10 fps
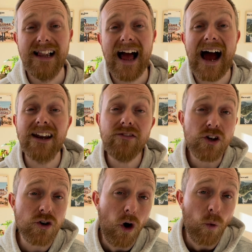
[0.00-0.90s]
And if
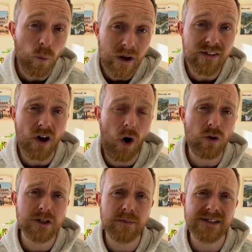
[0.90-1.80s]
you're not with
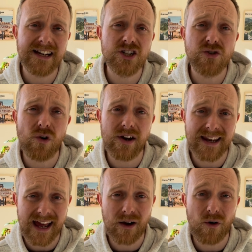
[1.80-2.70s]
Octopus Energy right
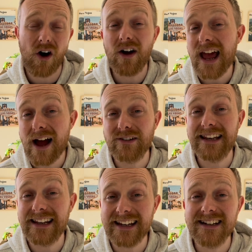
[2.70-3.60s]
now, I have a
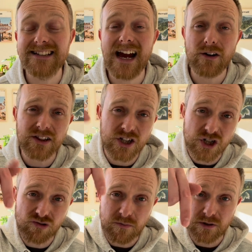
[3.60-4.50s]
link down in the
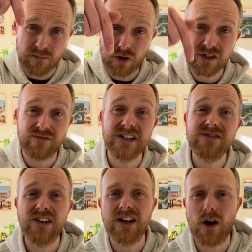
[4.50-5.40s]
description box of this
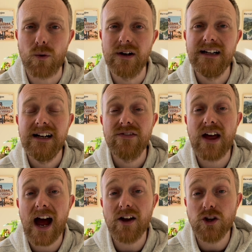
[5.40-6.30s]
video
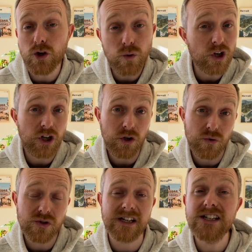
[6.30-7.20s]
that you can use.